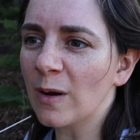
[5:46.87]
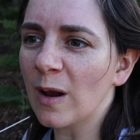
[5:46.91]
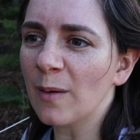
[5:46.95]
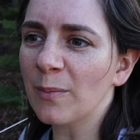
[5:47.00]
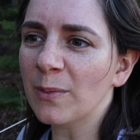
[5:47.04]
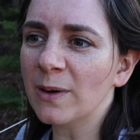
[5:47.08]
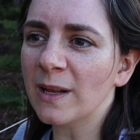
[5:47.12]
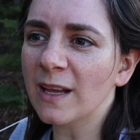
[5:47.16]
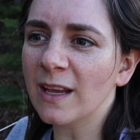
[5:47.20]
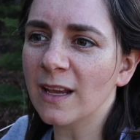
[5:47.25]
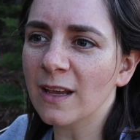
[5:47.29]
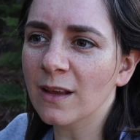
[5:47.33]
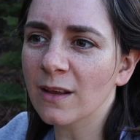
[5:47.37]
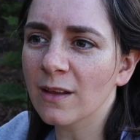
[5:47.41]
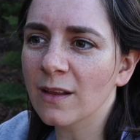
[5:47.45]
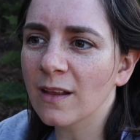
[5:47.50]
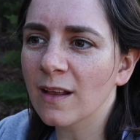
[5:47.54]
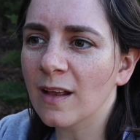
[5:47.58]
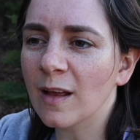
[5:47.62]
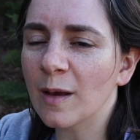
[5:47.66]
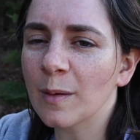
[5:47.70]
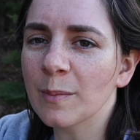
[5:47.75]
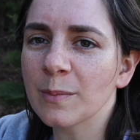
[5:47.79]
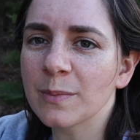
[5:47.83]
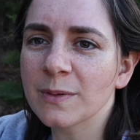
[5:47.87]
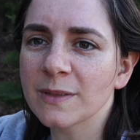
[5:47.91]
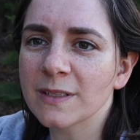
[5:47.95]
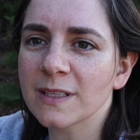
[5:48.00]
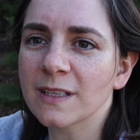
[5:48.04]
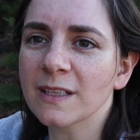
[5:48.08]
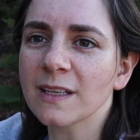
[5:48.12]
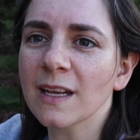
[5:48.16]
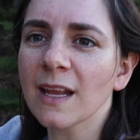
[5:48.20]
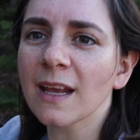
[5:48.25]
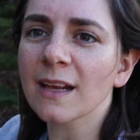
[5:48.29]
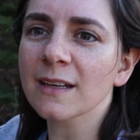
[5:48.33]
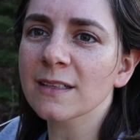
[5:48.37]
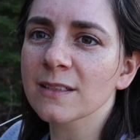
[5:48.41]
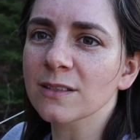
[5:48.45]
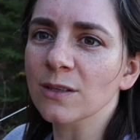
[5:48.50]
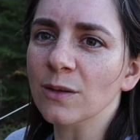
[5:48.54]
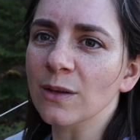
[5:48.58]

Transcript: property up to the next.